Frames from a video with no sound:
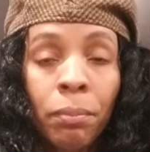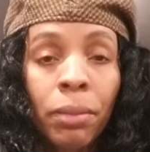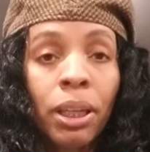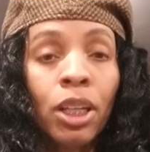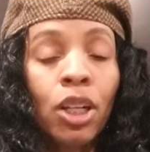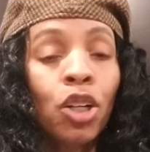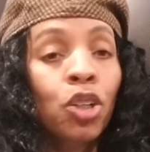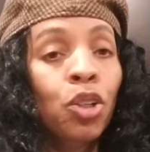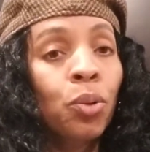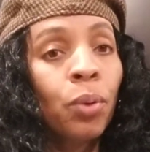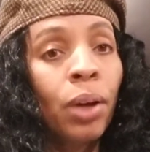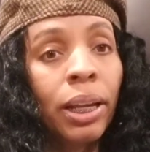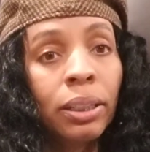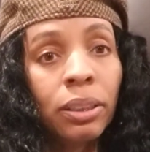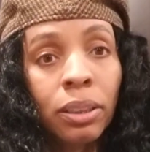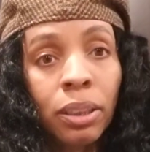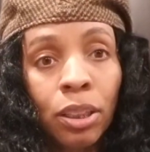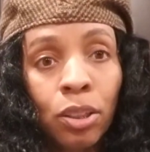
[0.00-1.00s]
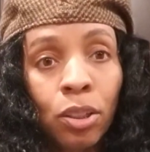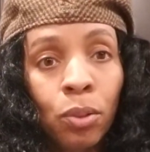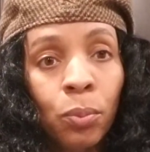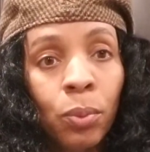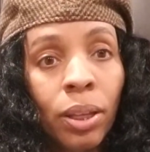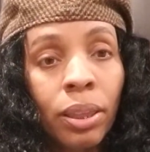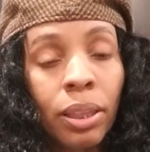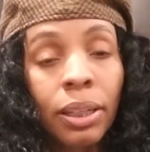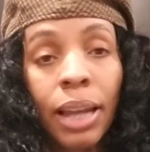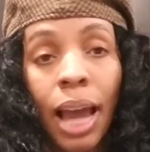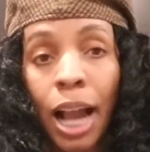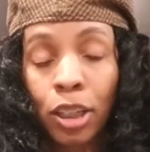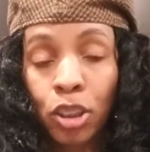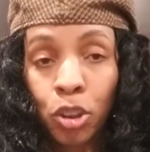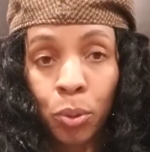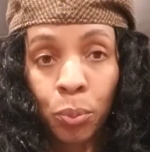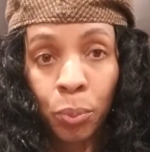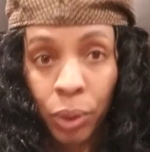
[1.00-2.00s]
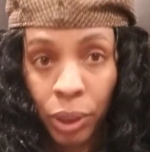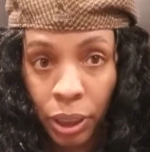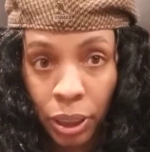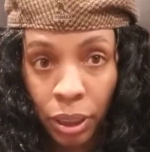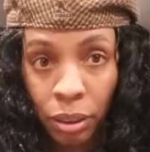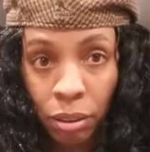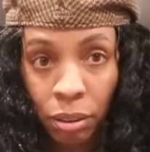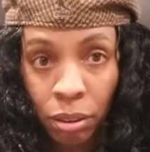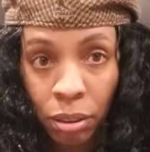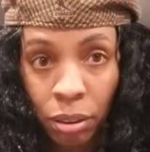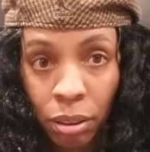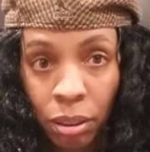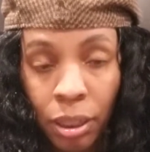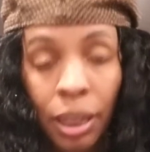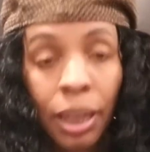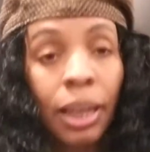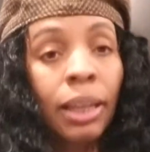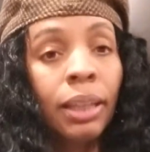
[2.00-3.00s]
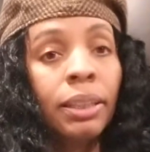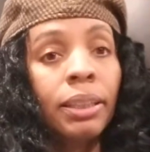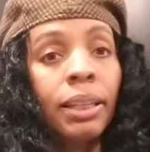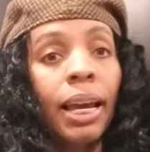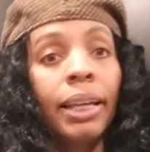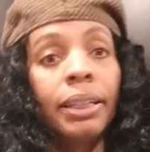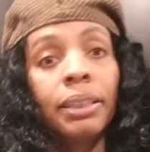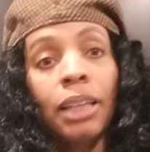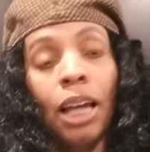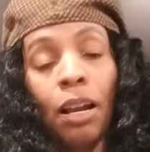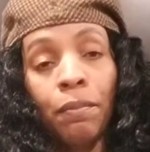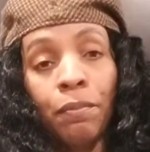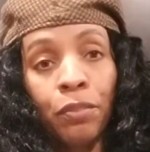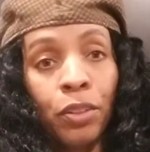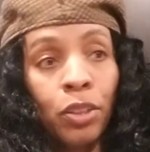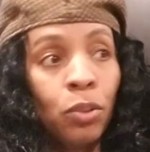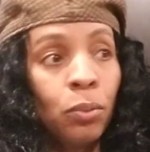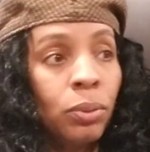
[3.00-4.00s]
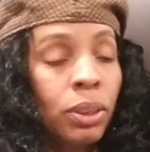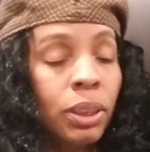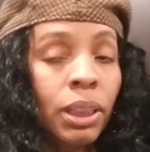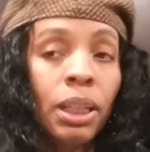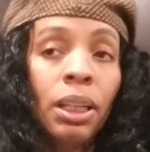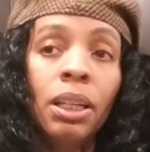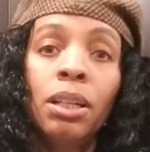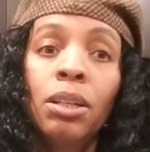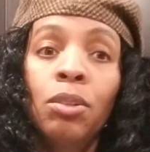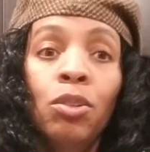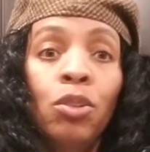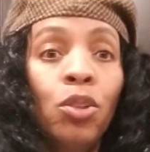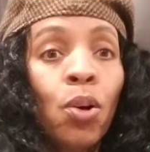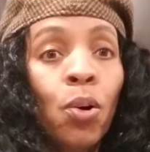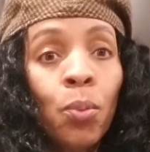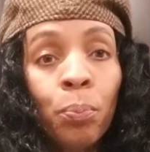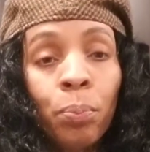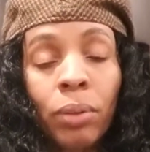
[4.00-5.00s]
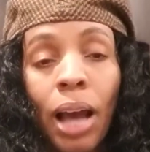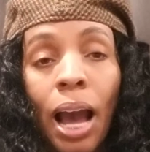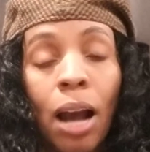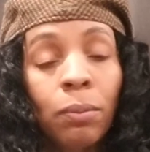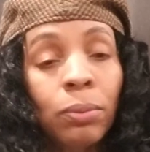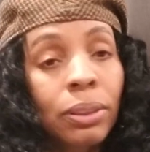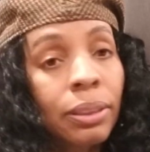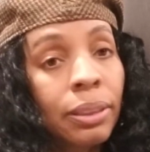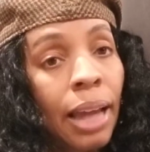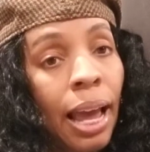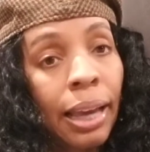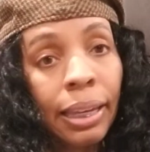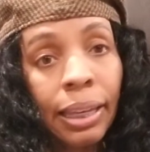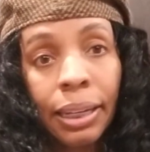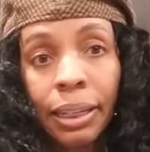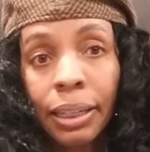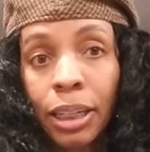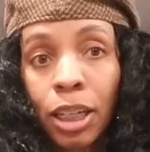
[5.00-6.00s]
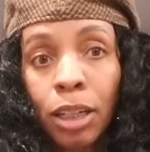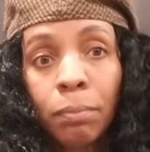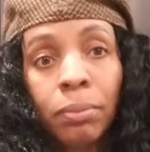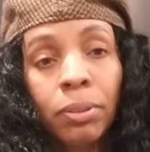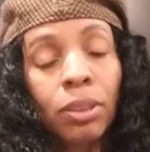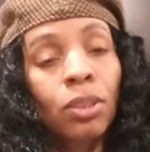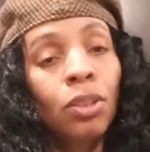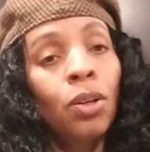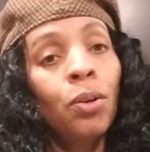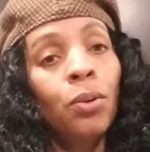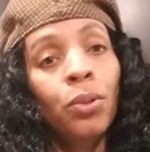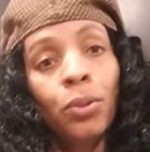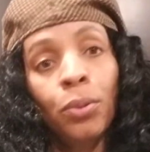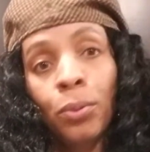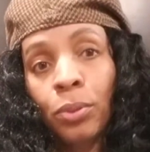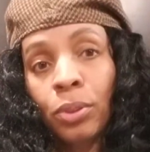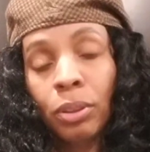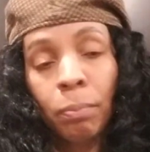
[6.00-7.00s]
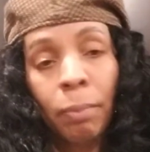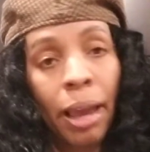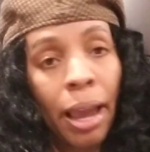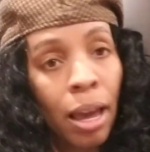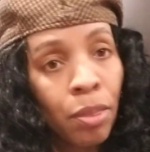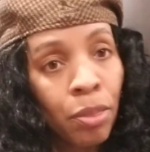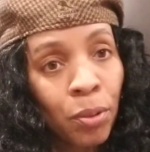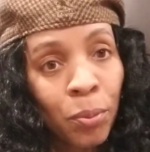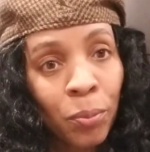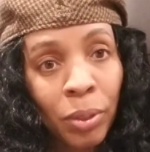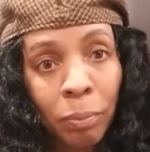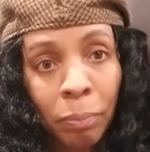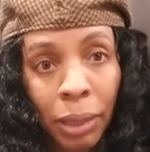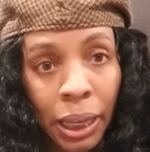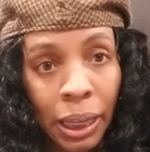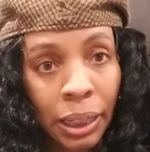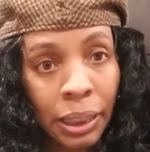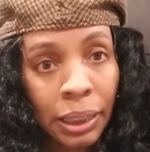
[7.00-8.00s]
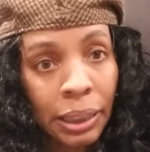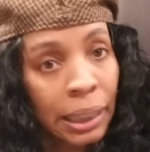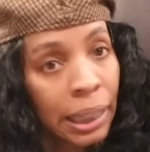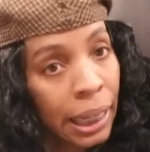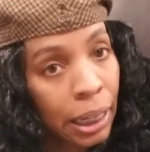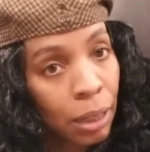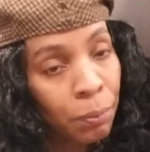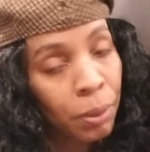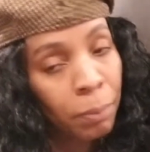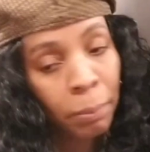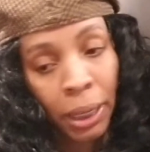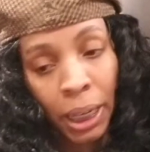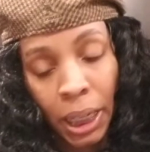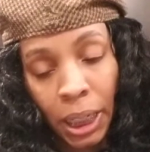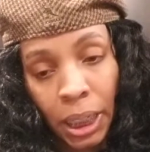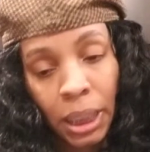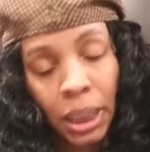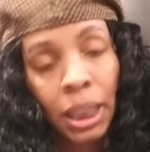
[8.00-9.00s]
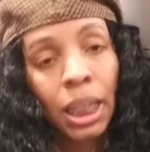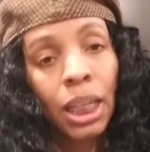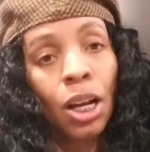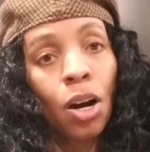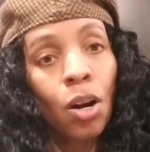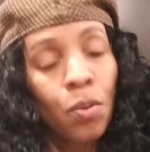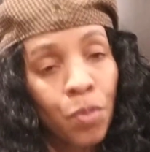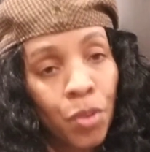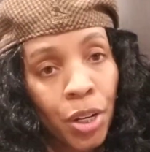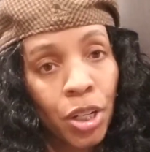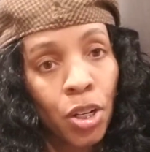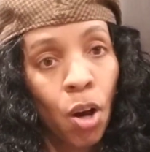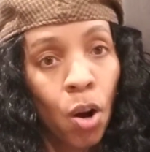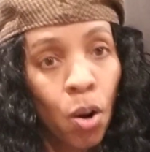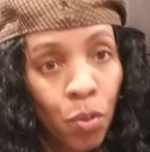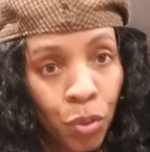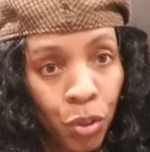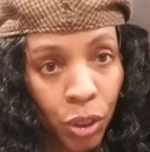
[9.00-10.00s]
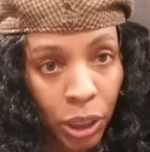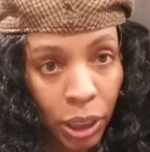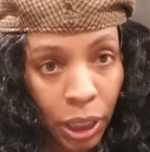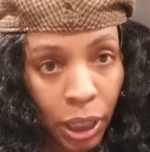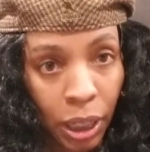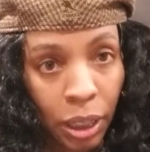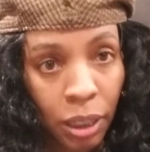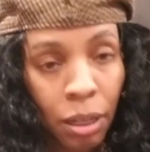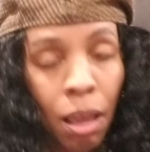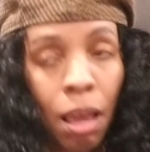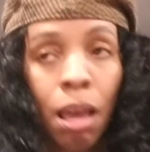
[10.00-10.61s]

me a great deal with nocturia nighttime frequency. Nope, I was not getting up to go use the bathroom repeatedly, repeatedly, over and over again.